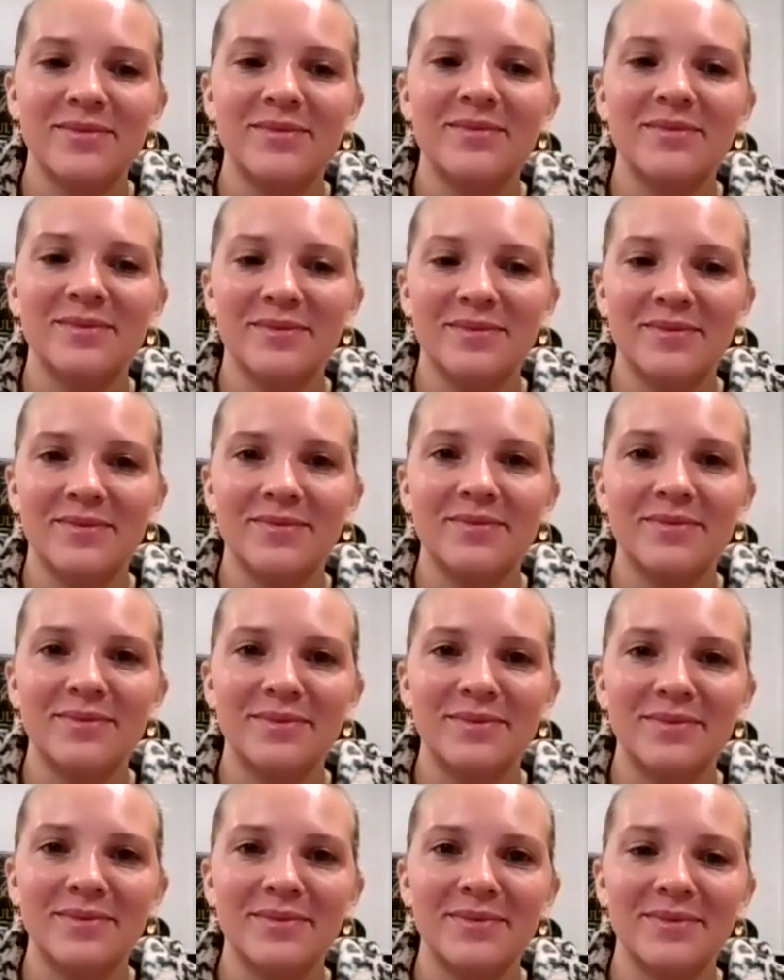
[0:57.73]

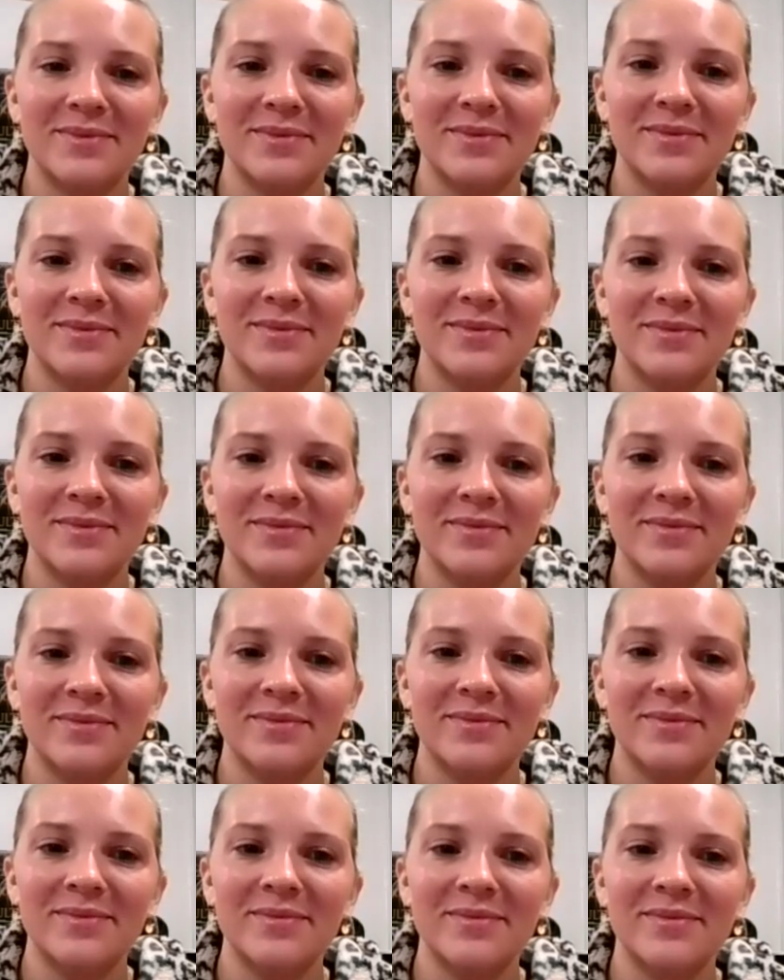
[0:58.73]

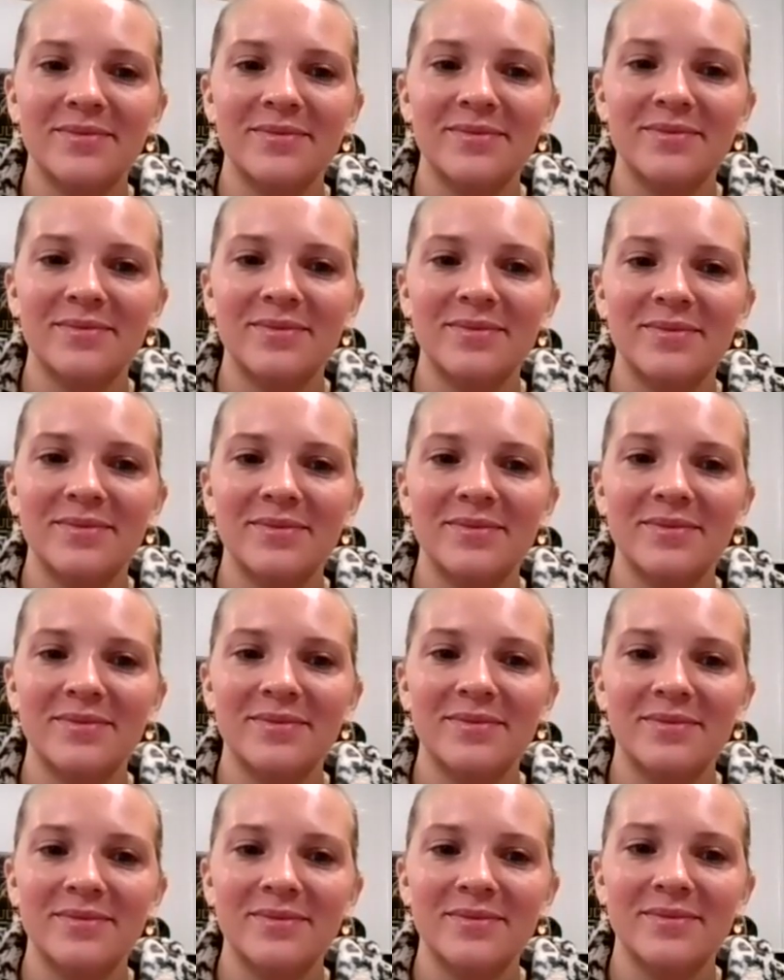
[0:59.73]

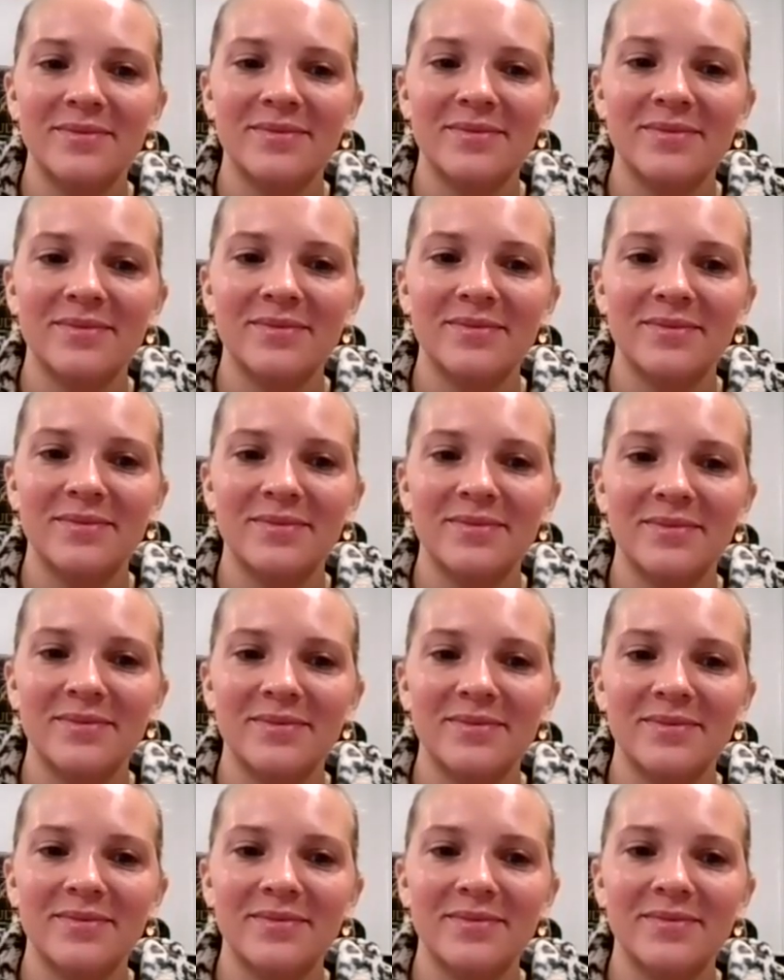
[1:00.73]

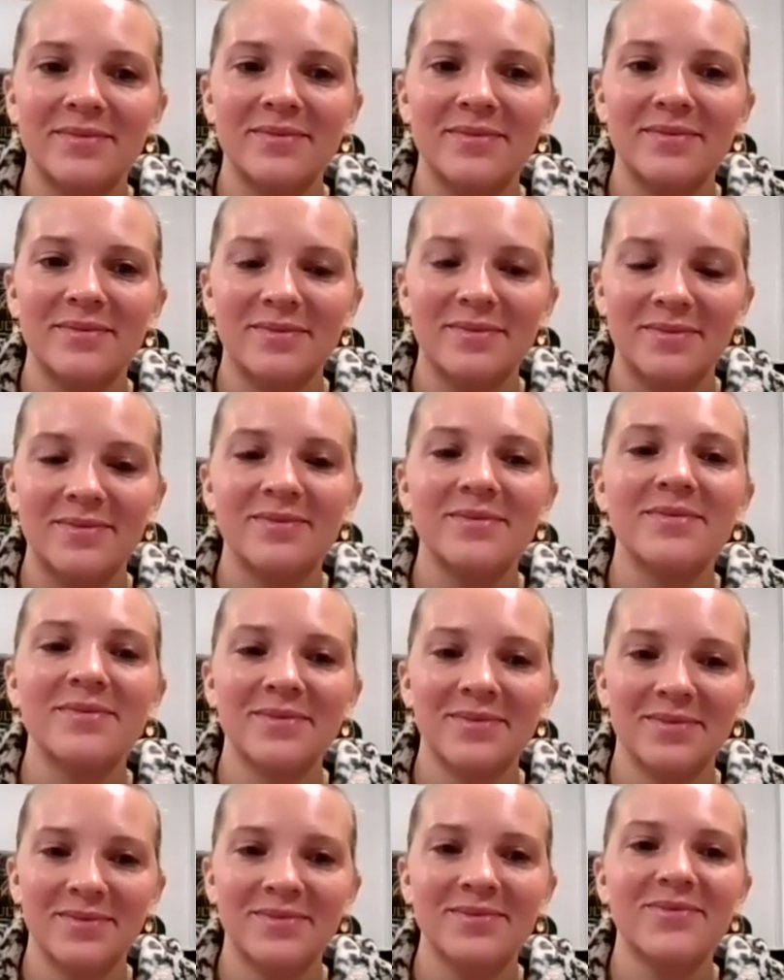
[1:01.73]

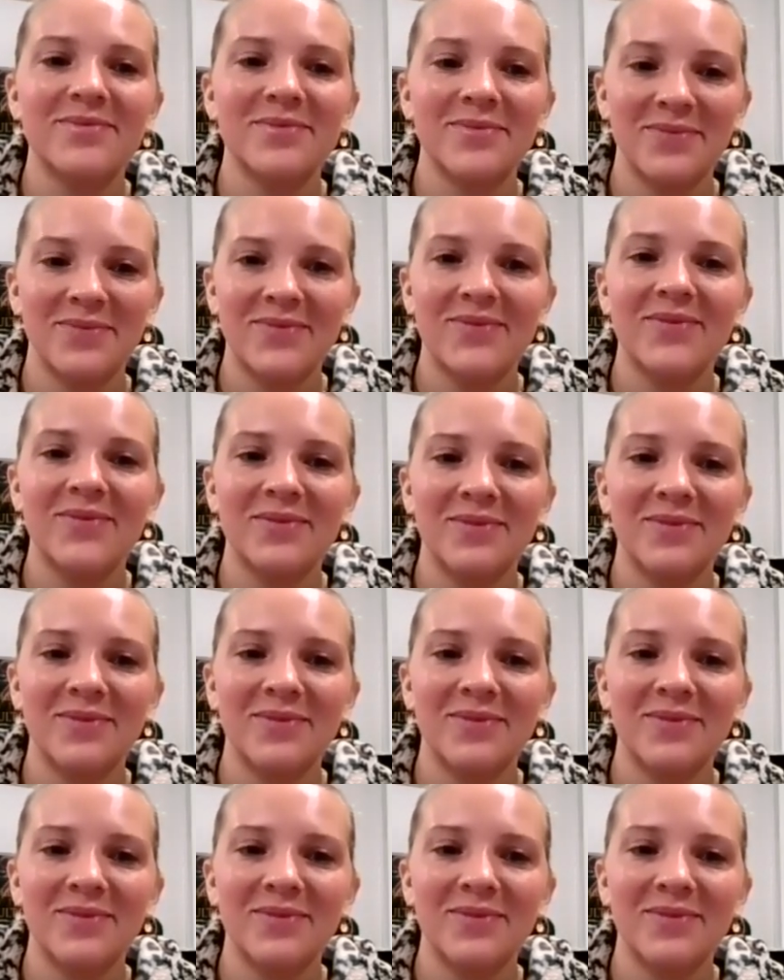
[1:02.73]
(silent)